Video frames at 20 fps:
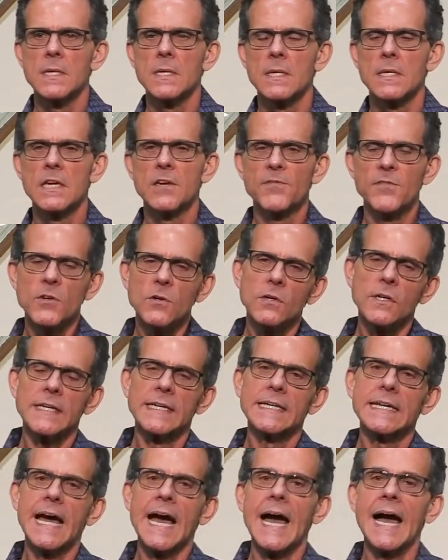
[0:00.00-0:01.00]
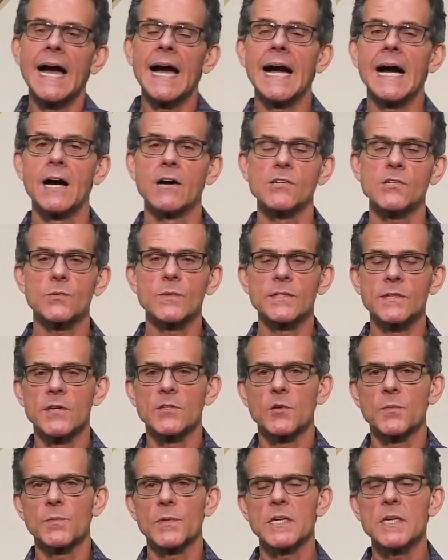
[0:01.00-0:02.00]
if you are in a house with
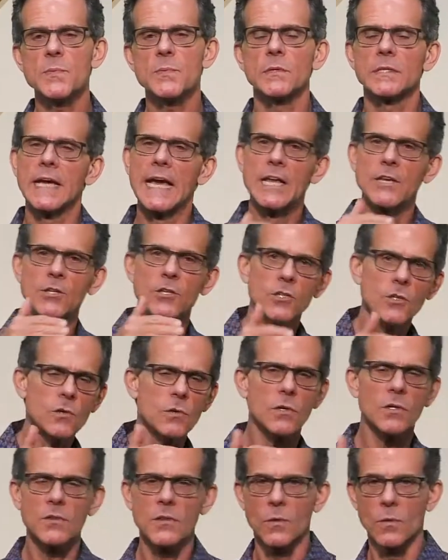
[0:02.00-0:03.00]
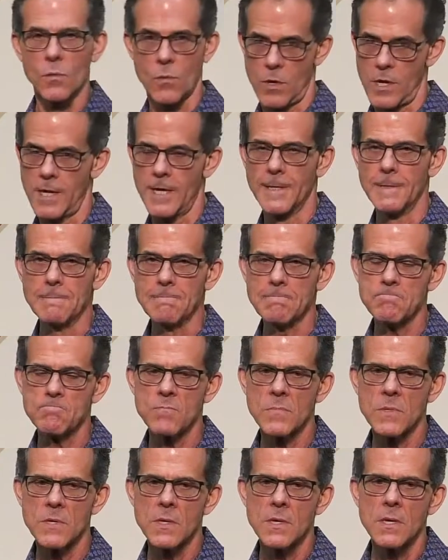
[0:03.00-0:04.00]
other people and you are the one
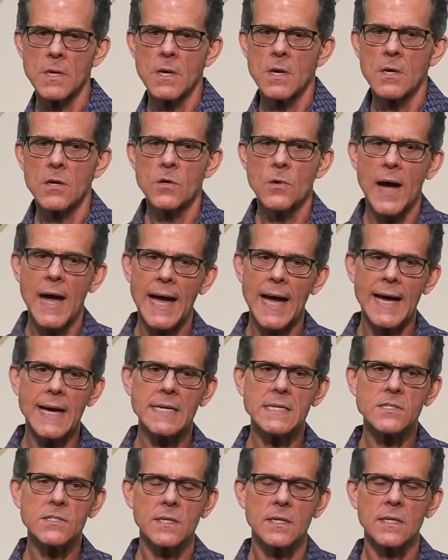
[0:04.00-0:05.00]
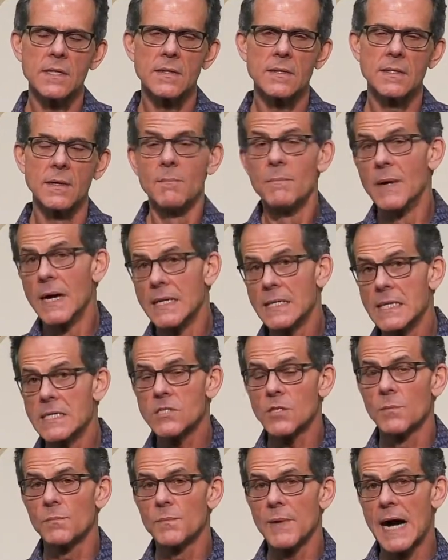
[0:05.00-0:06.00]
who has the money
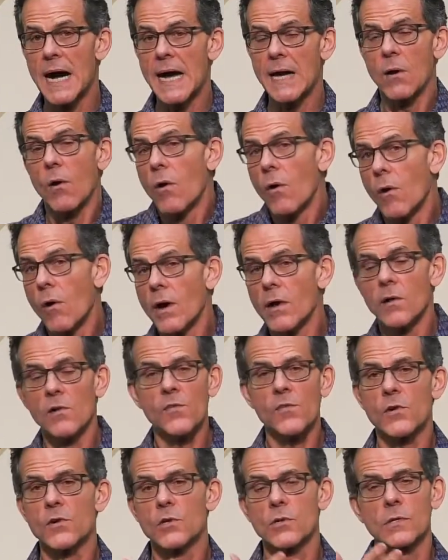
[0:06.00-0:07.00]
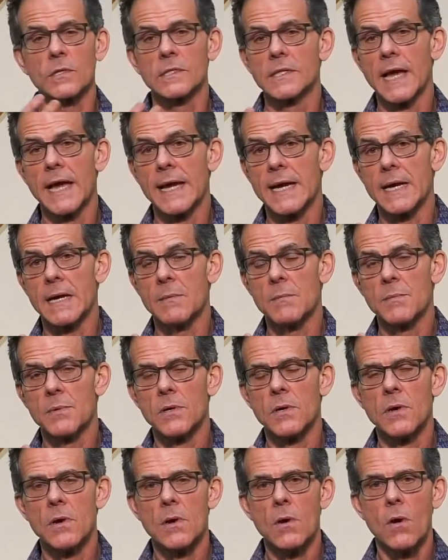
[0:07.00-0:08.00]
to buy oil for your lamp,
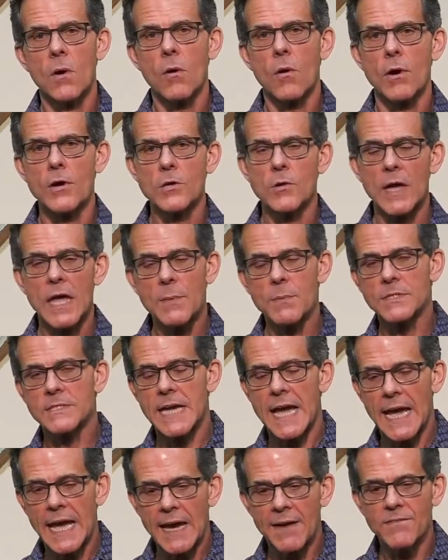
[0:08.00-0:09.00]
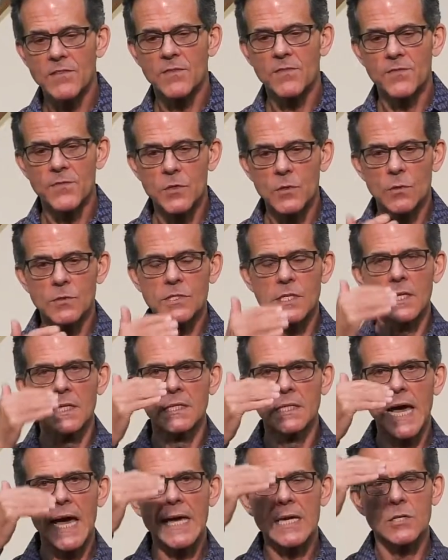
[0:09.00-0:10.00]
or you're able to have the fuel to
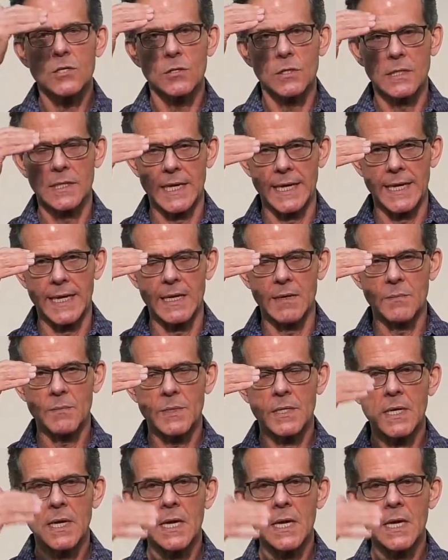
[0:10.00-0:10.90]
light your lamp